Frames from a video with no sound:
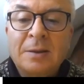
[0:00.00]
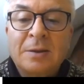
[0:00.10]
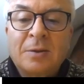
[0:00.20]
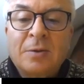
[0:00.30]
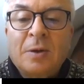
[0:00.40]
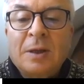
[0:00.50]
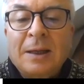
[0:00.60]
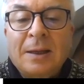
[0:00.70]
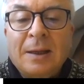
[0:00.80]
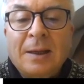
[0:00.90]
so
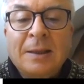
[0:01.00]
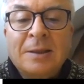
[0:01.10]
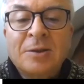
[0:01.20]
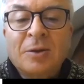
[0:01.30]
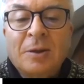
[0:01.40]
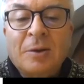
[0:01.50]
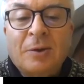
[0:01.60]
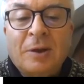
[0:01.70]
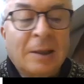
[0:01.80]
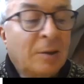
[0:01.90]
it's not a
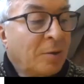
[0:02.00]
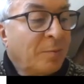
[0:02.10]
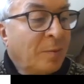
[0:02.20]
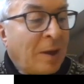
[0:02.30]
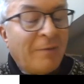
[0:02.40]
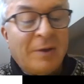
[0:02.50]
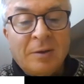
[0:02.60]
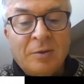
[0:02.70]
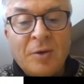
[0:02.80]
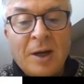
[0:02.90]
good thing to have a
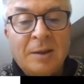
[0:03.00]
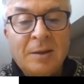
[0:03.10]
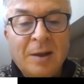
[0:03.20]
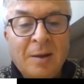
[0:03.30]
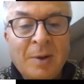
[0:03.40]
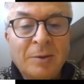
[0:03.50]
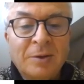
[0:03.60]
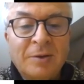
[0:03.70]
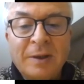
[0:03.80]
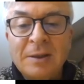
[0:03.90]
great
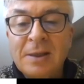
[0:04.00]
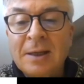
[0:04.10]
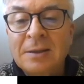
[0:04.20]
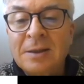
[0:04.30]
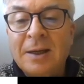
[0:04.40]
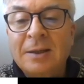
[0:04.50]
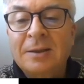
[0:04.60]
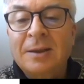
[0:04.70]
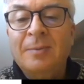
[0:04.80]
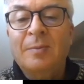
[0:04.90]
amount of
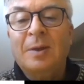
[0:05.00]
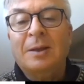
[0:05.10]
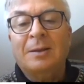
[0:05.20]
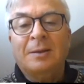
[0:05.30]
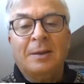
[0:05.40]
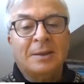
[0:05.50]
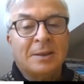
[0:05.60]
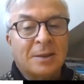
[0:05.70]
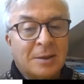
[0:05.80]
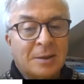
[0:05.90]
anxiety.
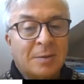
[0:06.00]
This is